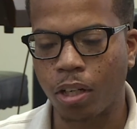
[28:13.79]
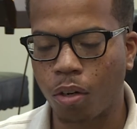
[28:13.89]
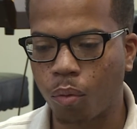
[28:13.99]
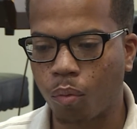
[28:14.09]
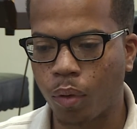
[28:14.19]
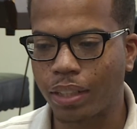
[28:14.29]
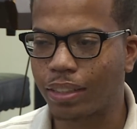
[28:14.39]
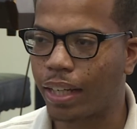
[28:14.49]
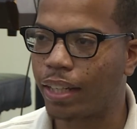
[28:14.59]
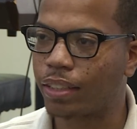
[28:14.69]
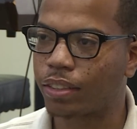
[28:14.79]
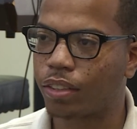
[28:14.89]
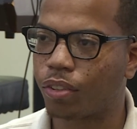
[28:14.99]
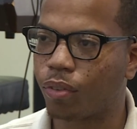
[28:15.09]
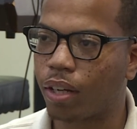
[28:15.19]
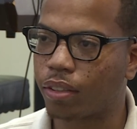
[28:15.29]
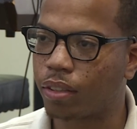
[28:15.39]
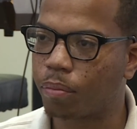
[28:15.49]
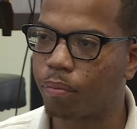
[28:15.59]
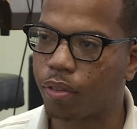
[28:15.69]
you know, Wednesdays throughout
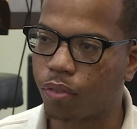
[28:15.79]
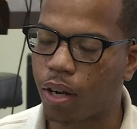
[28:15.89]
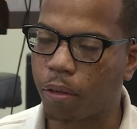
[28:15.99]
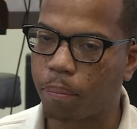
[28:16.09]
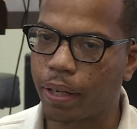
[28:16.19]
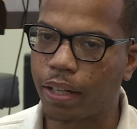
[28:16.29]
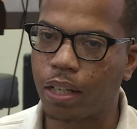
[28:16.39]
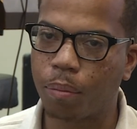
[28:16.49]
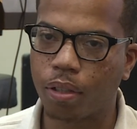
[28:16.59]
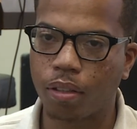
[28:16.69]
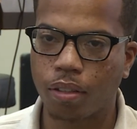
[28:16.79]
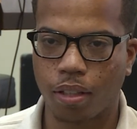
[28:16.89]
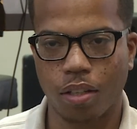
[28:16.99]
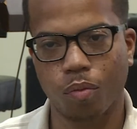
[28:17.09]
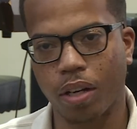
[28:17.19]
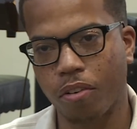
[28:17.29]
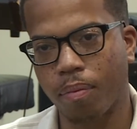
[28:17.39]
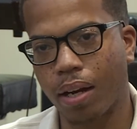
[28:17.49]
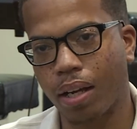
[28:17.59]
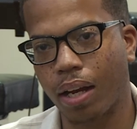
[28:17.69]
the throughout the pandemic is when
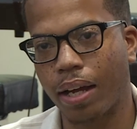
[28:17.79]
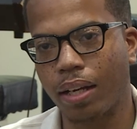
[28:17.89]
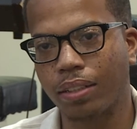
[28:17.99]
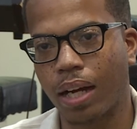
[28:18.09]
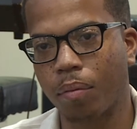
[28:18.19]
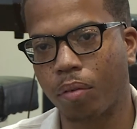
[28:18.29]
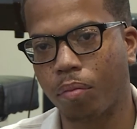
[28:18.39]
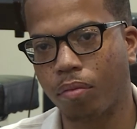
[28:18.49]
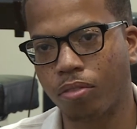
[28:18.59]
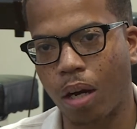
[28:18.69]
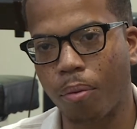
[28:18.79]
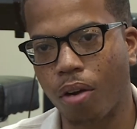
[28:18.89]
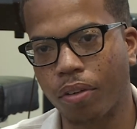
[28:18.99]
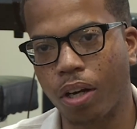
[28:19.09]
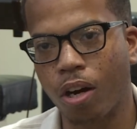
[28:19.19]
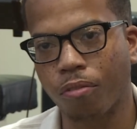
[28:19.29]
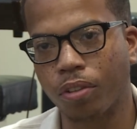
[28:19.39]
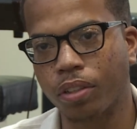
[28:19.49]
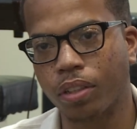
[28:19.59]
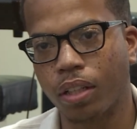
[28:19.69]
everybody kind of had the time to drop off their
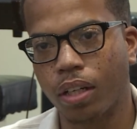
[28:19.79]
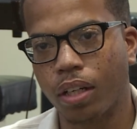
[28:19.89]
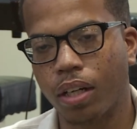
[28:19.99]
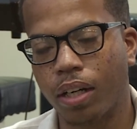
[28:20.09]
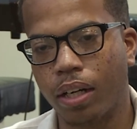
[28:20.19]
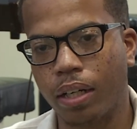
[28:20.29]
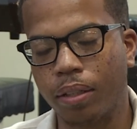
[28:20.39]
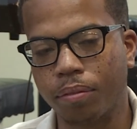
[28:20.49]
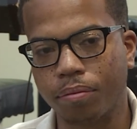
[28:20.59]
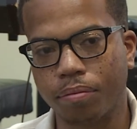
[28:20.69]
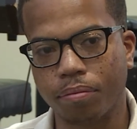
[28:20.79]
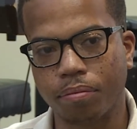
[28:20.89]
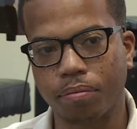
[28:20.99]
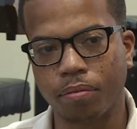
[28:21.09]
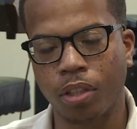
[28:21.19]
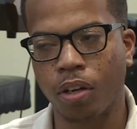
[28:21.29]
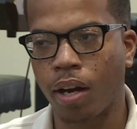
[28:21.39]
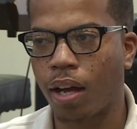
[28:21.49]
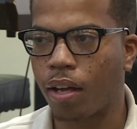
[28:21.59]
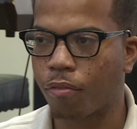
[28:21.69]
offering. Uh, you
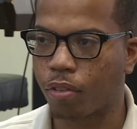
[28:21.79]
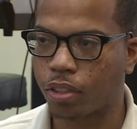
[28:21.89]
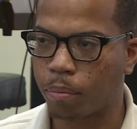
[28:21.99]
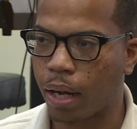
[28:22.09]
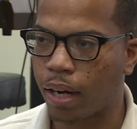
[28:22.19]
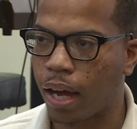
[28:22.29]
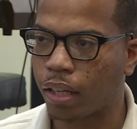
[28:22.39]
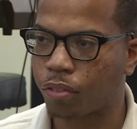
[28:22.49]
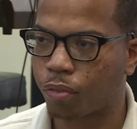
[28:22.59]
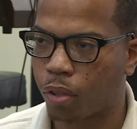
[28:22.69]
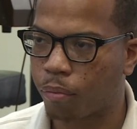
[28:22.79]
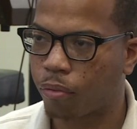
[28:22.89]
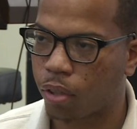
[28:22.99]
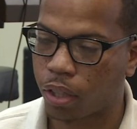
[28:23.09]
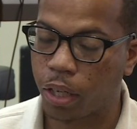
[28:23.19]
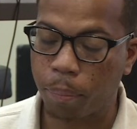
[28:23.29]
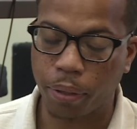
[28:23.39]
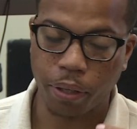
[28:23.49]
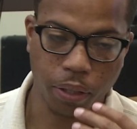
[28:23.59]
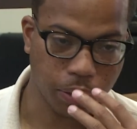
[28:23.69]
know, and I, to my knowledge, for a, for a
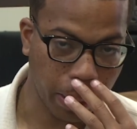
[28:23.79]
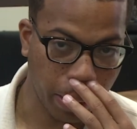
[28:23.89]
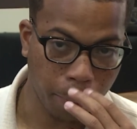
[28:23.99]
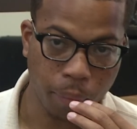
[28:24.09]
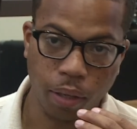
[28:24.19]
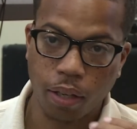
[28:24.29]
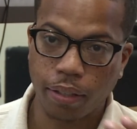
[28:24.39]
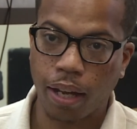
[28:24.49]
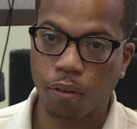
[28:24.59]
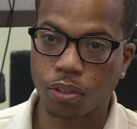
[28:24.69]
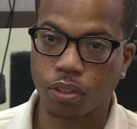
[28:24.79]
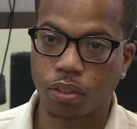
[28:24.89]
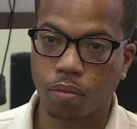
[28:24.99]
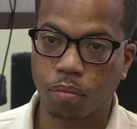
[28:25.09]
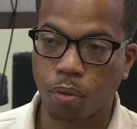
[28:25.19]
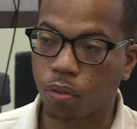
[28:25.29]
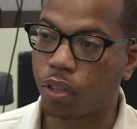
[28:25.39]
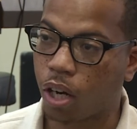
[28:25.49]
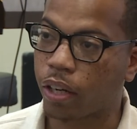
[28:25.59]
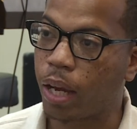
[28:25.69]
good period of time, that was
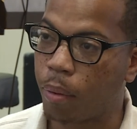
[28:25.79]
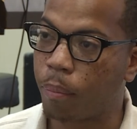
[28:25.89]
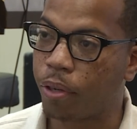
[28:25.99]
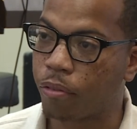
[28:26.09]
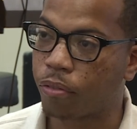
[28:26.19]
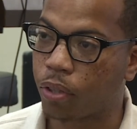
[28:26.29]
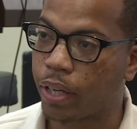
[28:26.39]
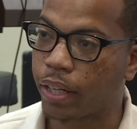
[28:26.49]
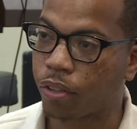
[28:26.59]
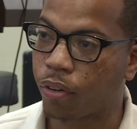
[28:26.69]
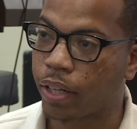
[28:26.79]
both of y'all came up here for that,